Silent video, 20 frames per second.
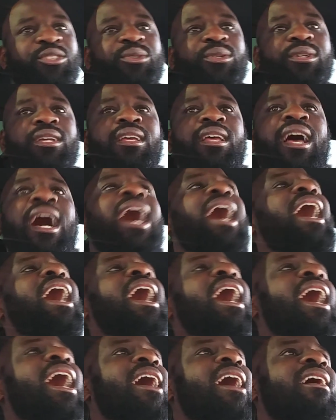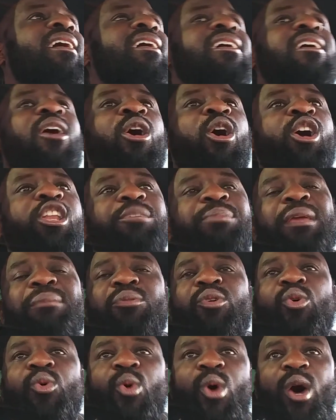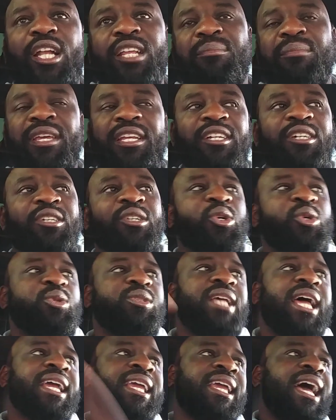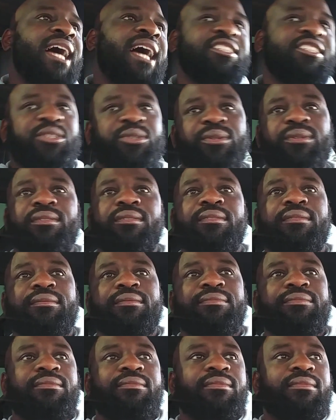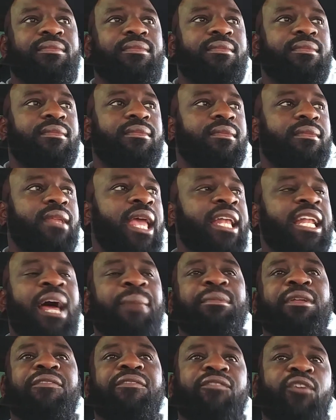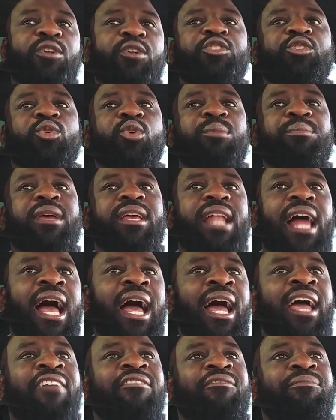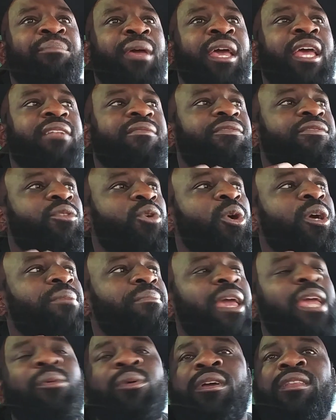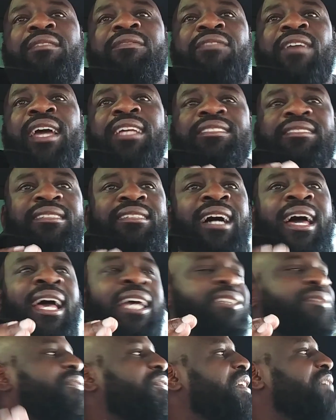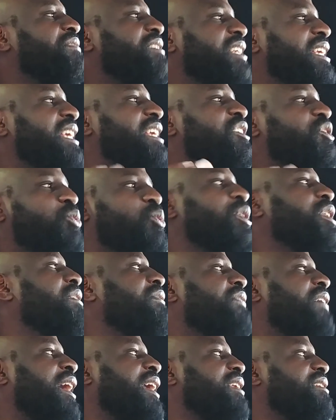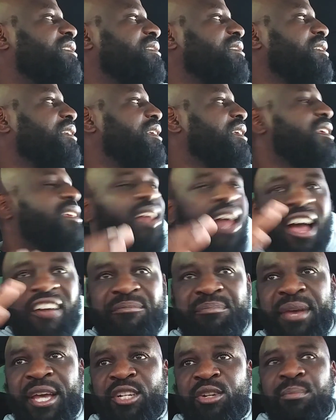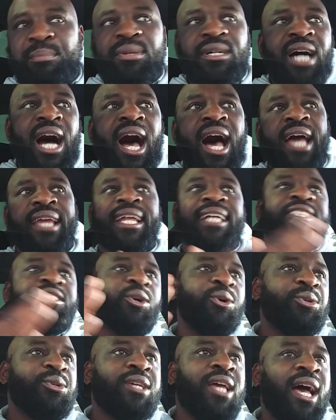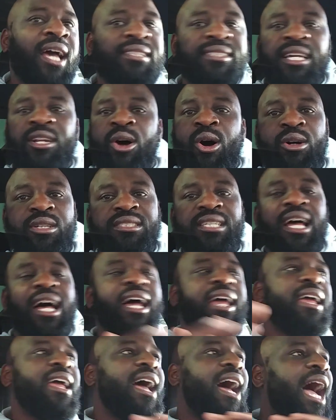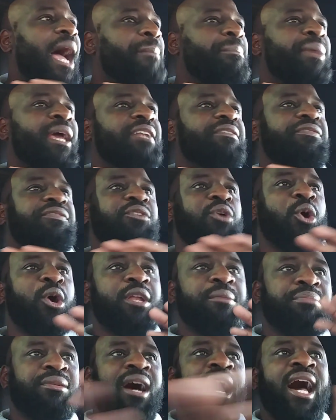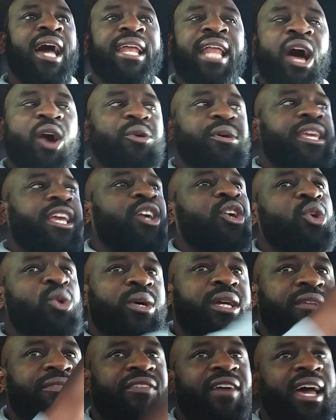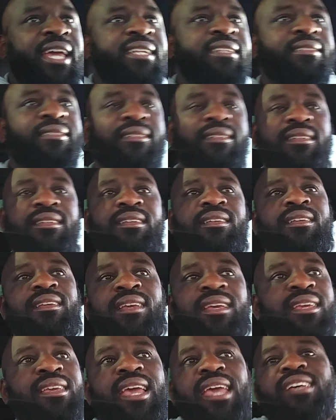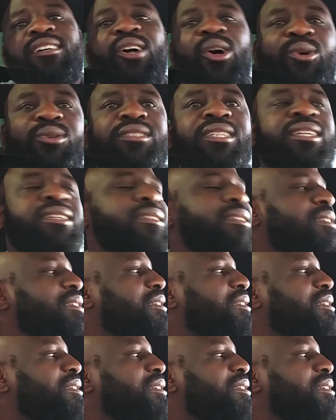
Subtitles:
you. Ha ha, all the people who wanted me to lose, I got you." And I'm the first to admit, I've bet Floyd Mayweather fights the last 15, 20 fights. I've bet him blind. I told you guys that all the time. I bet Floyd blind. I don't care who he fighting. He ain't losing.